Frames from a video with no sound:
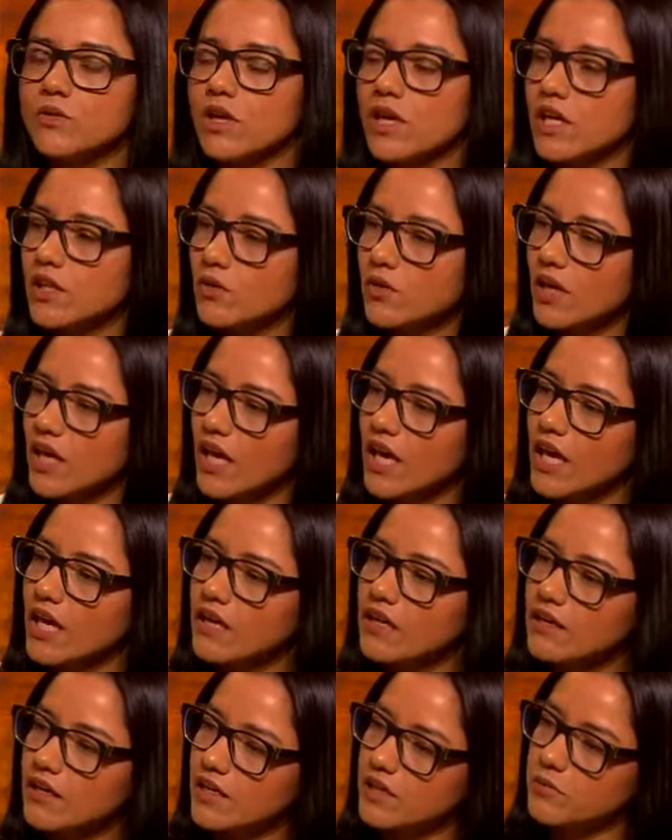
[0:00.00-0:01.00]
to
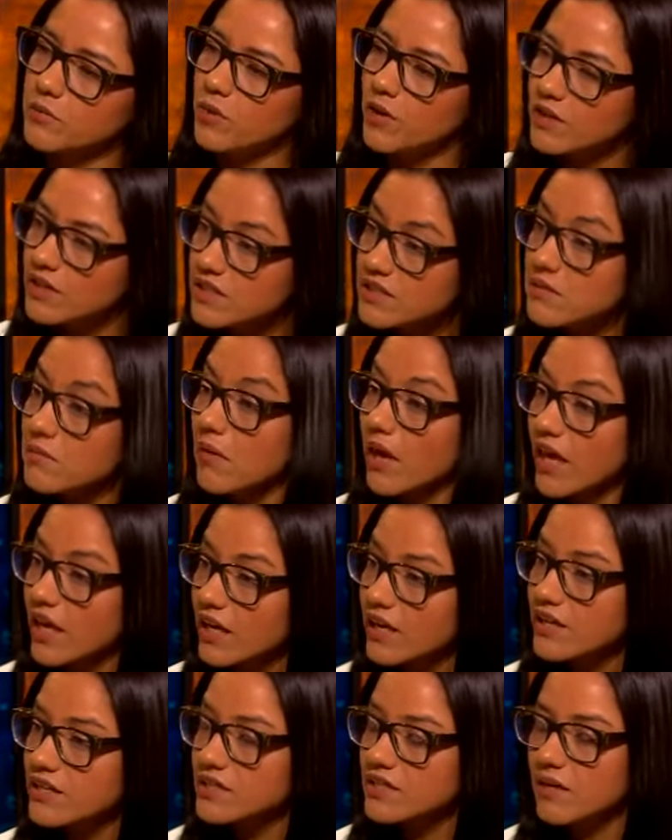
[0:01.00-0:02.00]
educate our
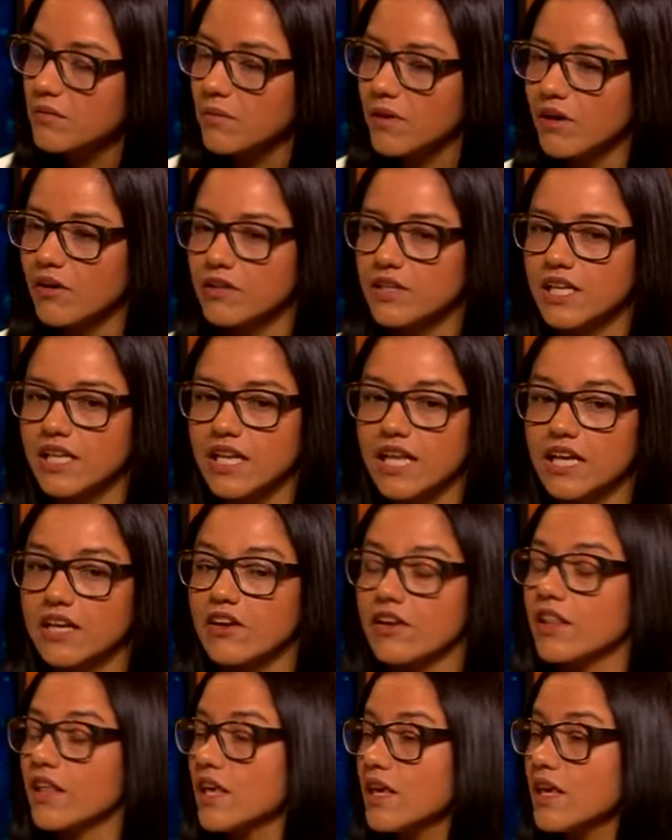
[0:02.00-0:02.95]
policymakers about the negative